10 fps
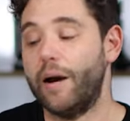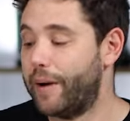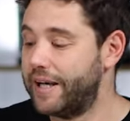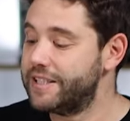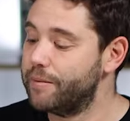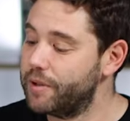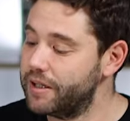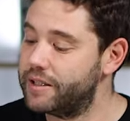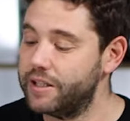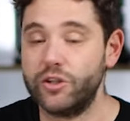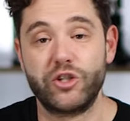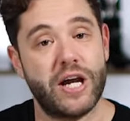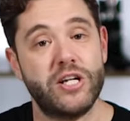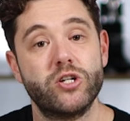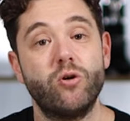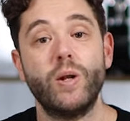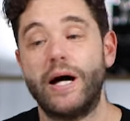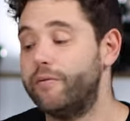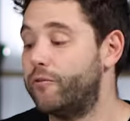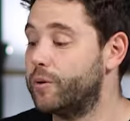amazing ability to change it all
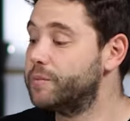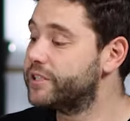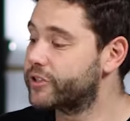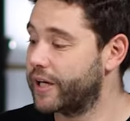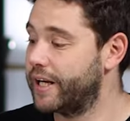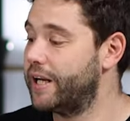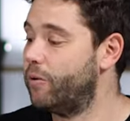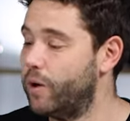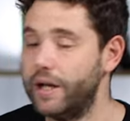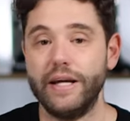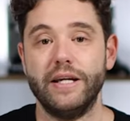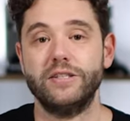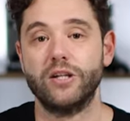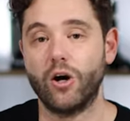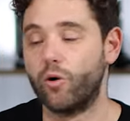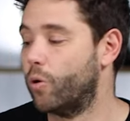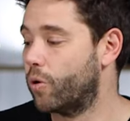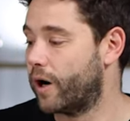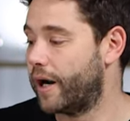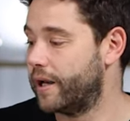up from the screen, it really is a cool
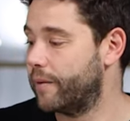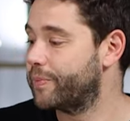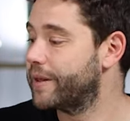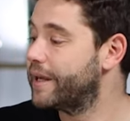grinder.